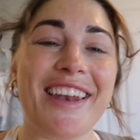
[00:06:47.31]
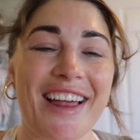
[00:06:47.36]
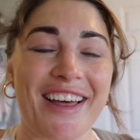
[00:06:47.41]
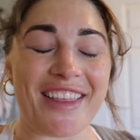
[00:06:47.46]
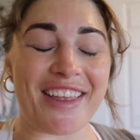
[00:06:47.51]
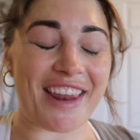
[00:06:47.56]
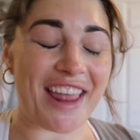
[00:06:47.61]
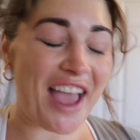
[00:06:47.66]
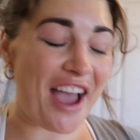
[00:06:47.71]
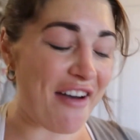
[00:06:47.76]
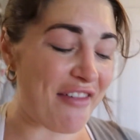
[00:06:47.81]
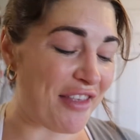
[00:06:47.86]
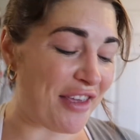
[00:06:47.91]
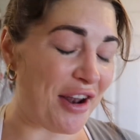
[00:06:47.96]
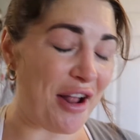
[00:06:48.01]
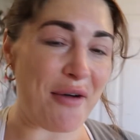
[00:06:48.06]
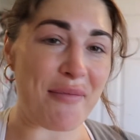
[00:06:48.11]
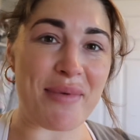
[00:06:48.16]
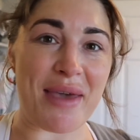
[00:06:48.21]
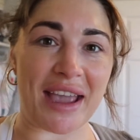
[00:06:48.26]
Now that I have that
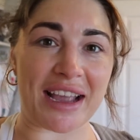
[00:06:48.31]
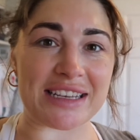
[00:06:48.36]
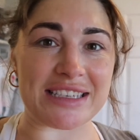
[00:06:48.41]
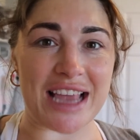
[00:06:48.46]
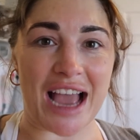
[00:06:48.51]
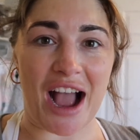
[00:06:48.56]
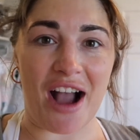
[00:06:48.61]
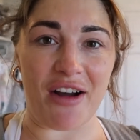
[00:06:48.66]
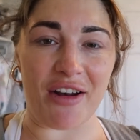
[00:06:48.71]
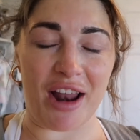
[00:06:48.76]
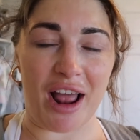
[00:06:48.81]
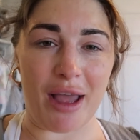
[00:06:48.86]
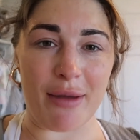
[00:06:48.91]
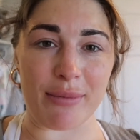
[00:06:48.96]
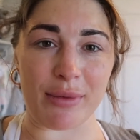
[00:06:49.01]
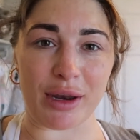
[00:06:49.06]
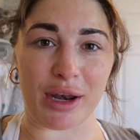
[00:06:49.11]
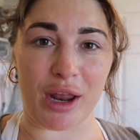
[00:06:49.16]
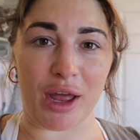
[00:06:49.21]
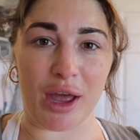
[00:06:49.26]
all picked out,
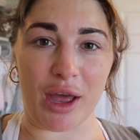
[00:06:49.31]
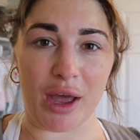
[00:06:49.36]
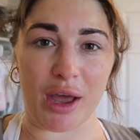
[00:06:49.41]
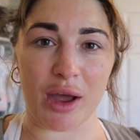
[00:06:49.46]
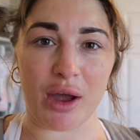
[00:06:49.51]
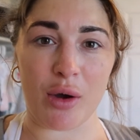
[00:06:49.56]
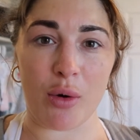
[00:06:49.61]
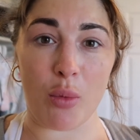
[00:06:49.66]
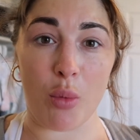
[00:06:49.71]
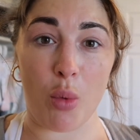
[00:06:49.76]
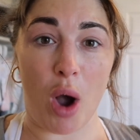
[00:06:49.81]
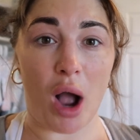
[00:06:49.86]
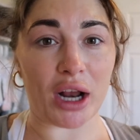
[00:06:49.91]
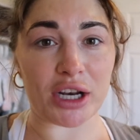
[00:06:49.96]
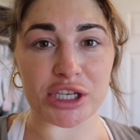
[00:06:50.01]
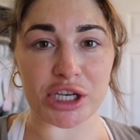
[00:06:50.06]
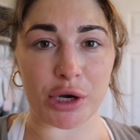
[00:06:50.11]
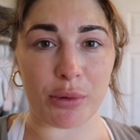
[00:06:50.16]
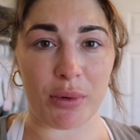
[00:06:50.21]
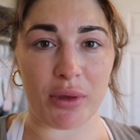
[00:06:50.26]
I'm gonna
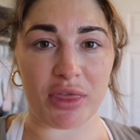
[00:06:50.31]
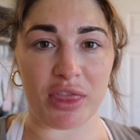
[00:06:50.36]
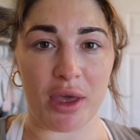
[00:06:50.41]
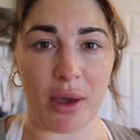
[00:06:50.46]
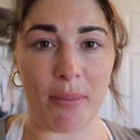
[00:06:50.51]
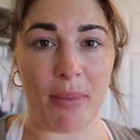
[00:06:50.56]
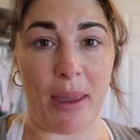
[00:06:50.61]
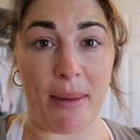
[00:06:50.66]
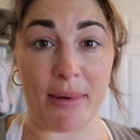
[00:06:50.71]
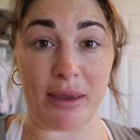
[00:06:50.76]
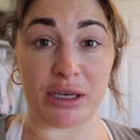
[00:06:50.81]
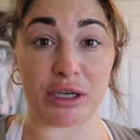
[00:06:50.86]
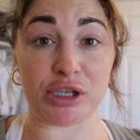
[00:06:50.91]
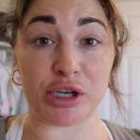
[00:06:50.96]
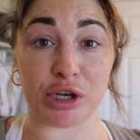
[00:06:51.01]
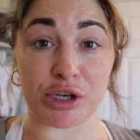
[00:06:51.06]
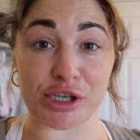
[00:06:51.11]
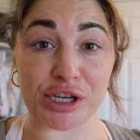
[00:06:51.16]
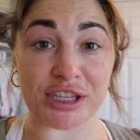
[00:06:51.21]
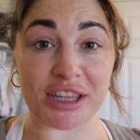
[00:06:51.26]
wash it with the baby
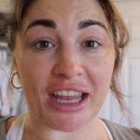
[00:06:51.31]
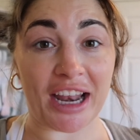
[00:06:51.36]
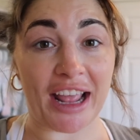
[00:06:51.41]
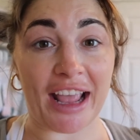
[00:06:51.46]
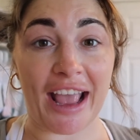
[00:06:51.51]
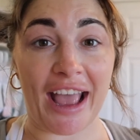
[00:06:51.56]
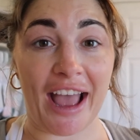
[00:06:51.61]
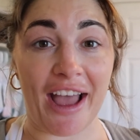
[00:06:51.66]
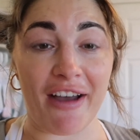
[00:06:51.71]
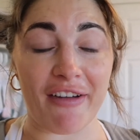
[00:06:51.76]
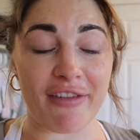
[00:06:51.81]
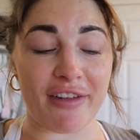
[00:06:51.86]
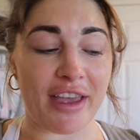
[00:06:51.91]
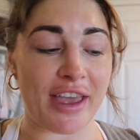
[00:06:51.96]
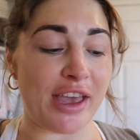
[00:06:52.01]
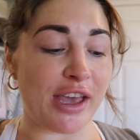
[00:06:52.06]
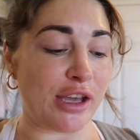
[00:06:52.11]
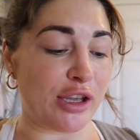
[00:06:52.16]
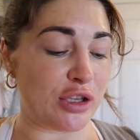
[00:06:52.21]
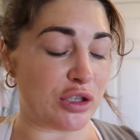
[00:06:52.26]
detergent that I have.
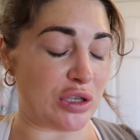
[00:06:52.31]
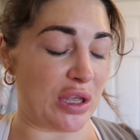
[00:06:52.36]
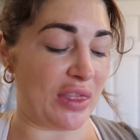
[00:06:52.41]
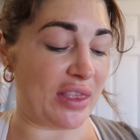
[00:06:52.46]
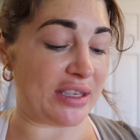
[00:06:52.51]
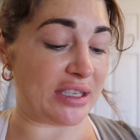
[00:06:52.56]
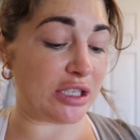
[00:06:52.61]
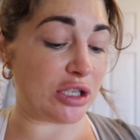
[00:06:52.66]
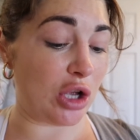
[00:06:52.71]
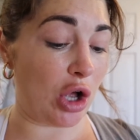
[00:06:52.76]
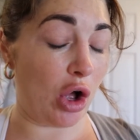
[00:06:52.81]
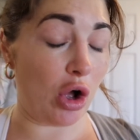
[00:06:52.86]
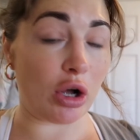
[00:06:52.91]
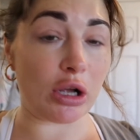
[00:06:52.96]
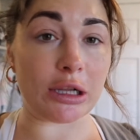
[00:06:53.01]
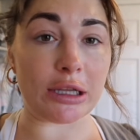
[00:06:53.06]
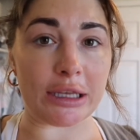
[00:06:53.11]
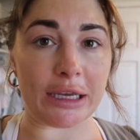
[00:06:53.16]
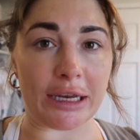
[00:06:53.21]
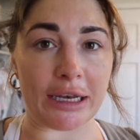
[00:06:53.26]
So this is all
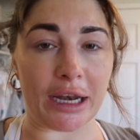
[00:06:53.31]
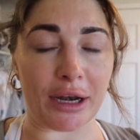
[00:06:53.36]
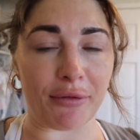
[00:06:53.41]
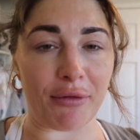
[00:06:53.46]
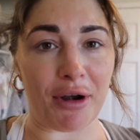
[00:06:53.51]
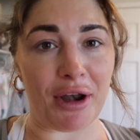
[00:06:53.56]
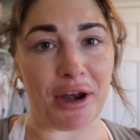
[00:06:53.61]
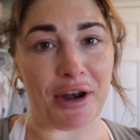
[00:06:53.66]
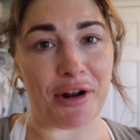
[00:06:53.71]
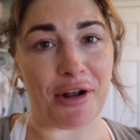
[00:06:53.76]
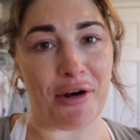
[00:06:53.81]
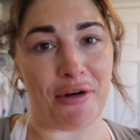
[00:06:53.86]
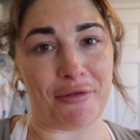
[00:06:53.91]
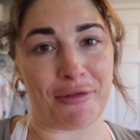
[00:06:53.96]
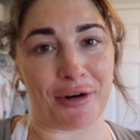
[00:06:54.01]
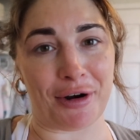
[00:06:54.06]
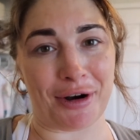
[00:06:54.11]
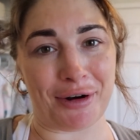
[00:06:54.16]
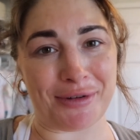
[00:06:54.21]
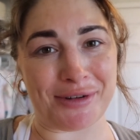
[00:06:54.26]
clean and ready to go
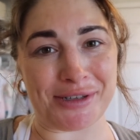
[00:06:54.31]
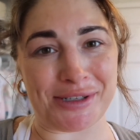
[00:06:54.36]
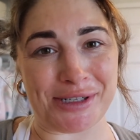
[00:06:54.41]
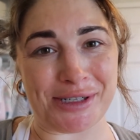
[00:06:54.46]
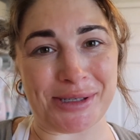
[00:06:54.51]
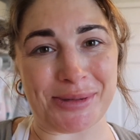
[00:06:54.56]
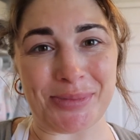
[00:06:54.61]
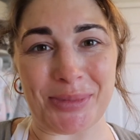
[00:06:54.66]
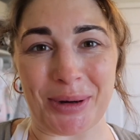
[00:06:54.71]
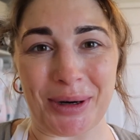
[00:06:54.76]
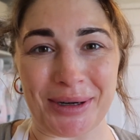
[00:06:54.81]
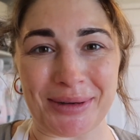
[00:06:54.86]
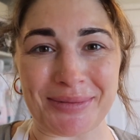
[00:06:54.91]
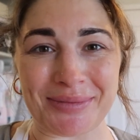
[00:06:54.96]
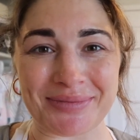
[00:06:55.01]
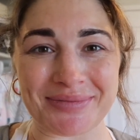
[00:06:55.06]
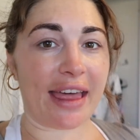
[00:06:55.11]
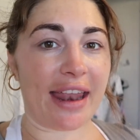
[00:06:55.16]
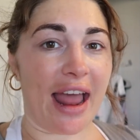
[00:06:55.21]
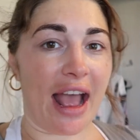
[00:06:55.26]
for her when she's born.
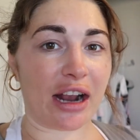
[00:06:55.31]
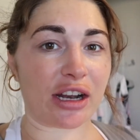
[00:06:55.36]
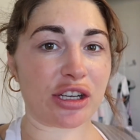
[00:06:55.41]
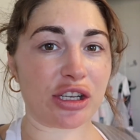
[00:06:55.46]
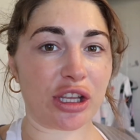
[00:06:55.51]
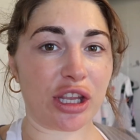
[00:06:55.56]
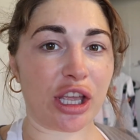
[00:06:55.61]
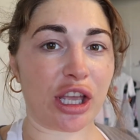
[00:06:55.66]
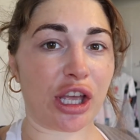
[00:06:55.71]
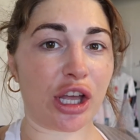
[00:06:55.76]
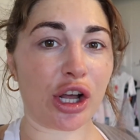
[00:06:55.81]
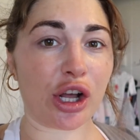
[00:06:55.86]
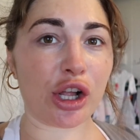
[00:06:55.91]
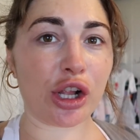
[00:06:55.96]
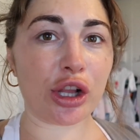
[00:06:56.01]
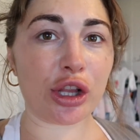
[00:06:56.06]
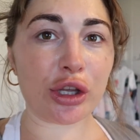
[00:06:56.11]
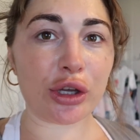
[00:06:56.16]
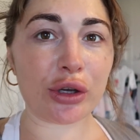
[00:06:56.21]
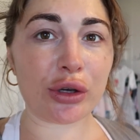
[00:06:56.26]
That actually
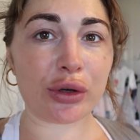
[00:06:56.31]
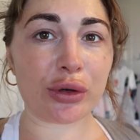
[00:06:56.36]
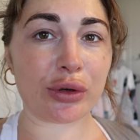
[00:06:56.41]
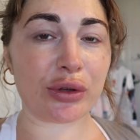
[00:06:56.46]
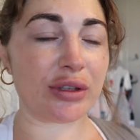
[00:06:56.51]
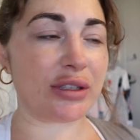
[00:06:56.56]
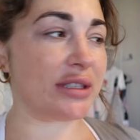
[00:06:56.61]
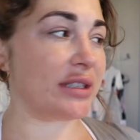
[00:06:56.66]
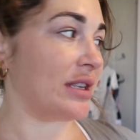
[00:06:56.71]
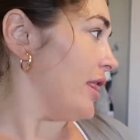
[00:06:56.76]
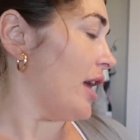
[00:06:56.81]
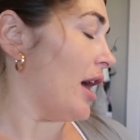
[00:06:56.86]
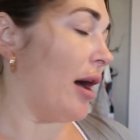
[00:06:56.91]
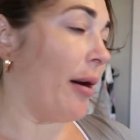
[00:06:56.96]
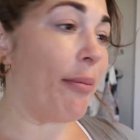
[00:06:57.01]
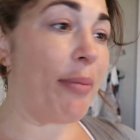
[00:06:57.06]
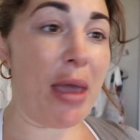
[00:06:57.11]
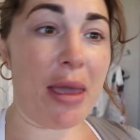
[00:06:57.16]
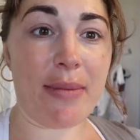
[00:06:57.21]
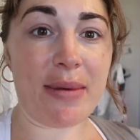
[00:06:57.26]
concludes
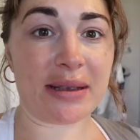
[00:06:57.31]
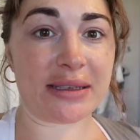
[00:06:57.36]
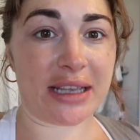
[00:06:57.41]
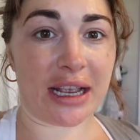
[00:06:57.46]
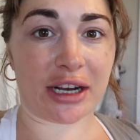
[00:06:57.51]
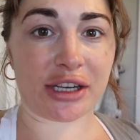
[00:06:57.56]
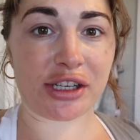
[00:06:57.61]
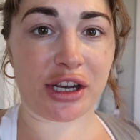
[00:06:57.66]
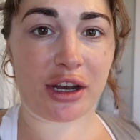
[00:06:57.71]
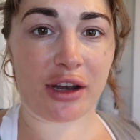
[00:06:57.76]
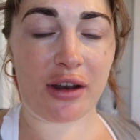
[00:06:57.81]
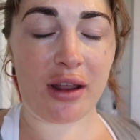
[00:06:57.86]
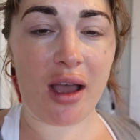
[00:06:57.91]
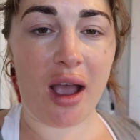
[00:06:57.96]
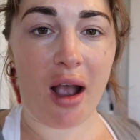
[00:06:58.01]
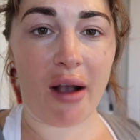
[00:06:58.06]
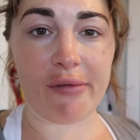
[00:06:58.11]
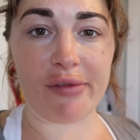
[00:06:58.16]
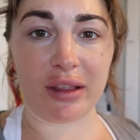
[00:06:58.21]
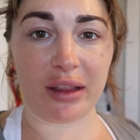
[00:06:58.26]
the baby section
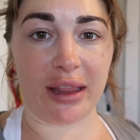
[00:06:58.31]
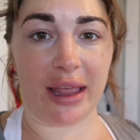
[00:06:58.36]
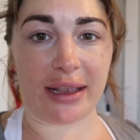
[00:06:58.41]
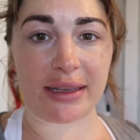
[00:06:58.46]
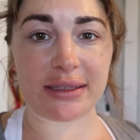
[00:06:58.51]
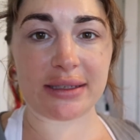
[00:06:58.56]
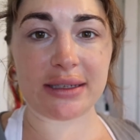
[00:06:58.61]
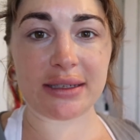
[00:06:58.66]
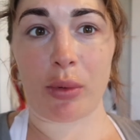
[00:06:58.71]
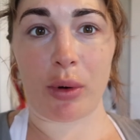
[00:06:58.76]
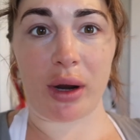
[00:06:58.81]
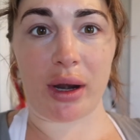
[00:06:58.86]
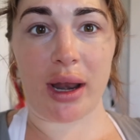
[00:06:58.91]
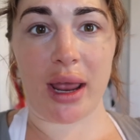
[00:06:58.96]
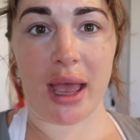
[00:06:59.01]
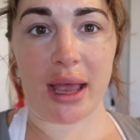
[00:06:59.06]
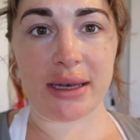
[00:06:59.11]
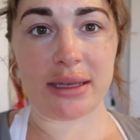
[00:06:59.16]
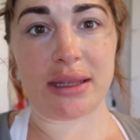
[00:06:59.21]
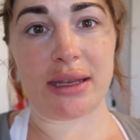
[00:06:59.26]
of the list. We're gonna
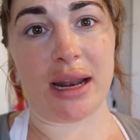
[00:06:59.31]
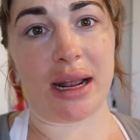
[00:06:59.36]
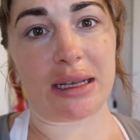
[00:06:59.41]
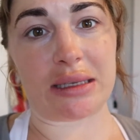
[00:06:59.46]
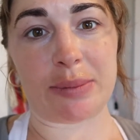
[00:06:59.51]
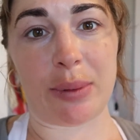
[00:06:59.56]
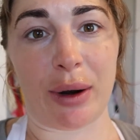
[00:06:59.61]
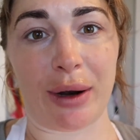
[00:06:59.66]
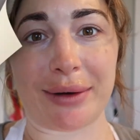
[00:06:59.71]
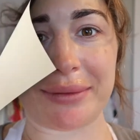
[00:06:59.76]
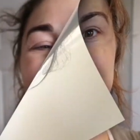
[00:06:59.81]
head to the next part.